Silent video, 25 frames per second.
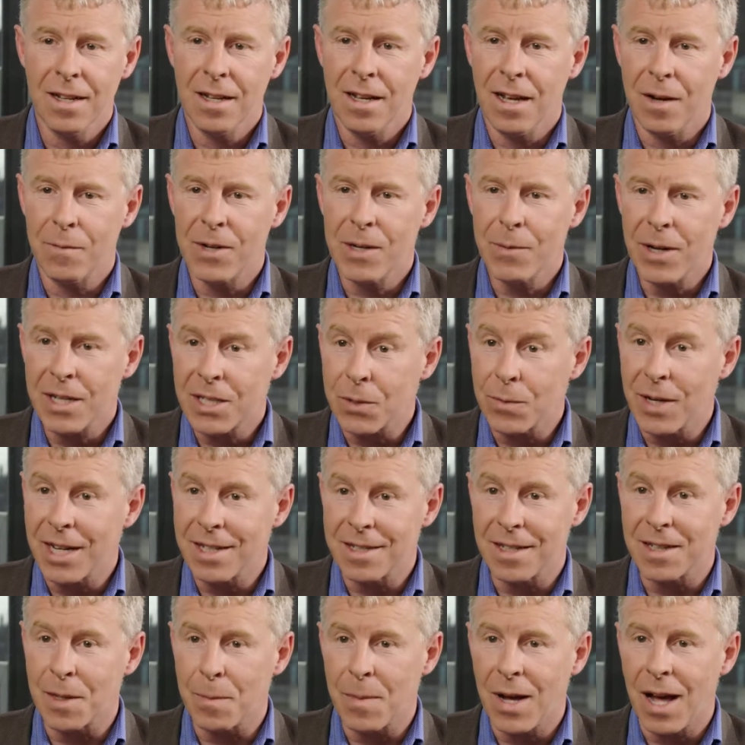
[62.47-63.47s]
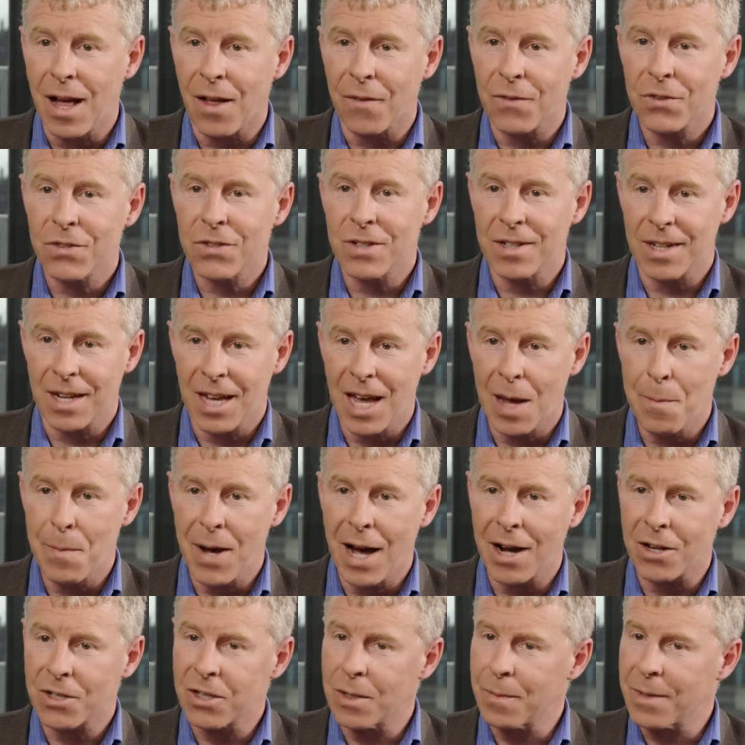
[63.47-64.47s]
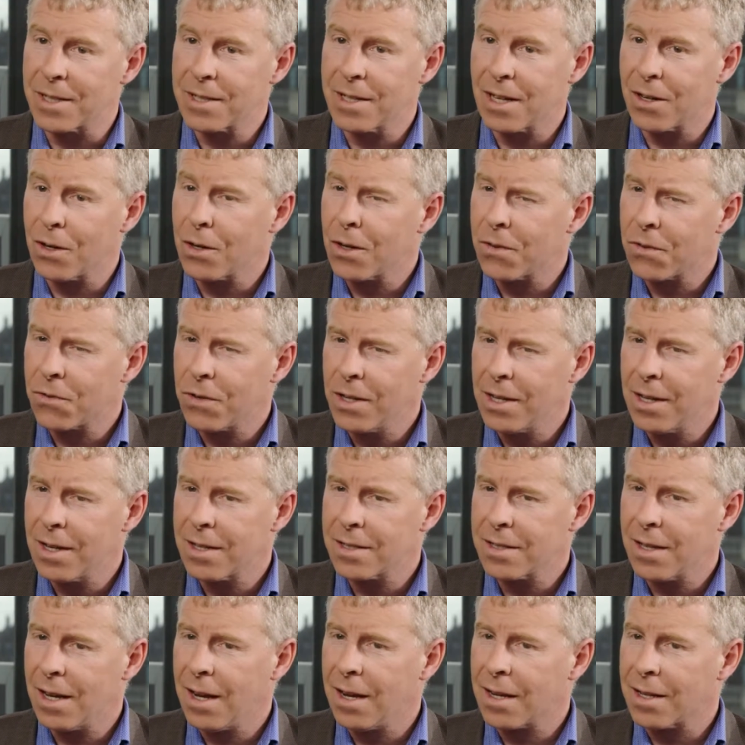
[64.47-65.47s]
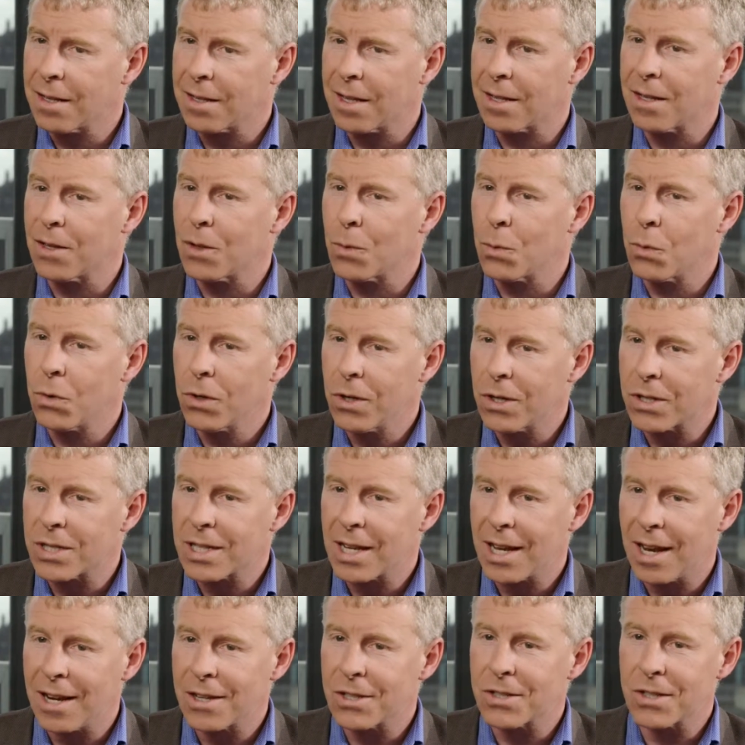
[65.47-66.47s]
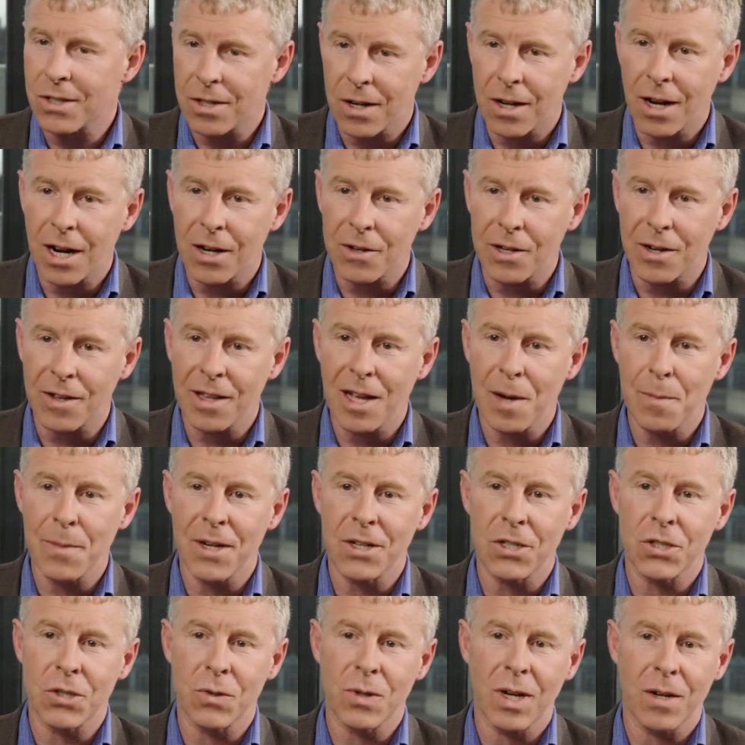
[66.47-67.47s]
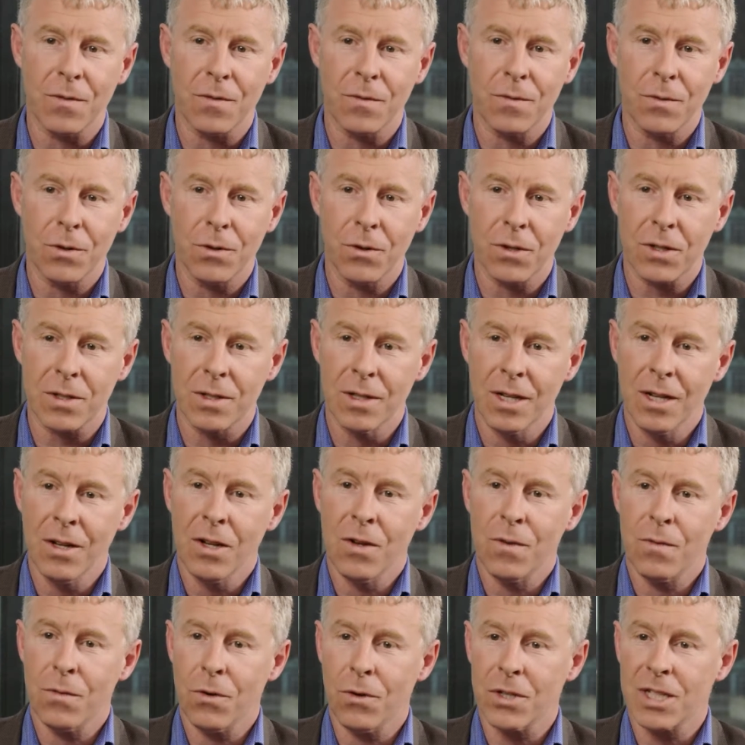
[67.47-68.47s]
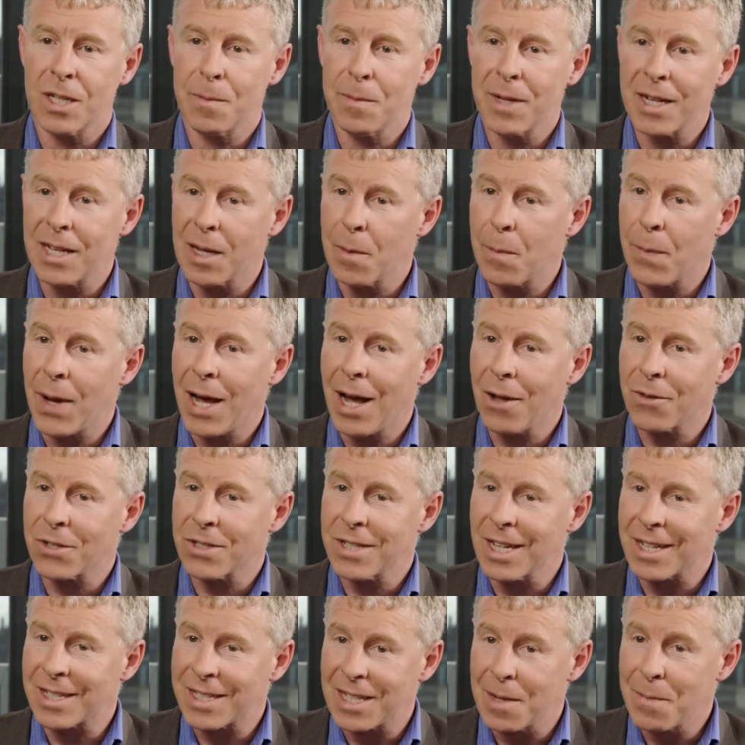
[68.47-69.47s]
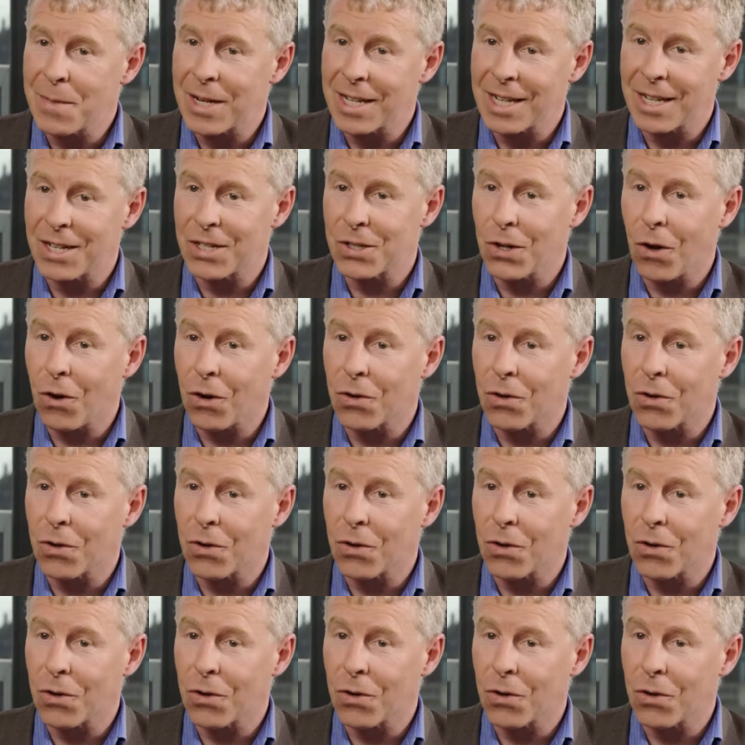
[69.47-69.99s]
And we went away and did the maths and came back to them and said, on a 3-year cycle, then at the worst case scenario, that means you have £40 million, $60 million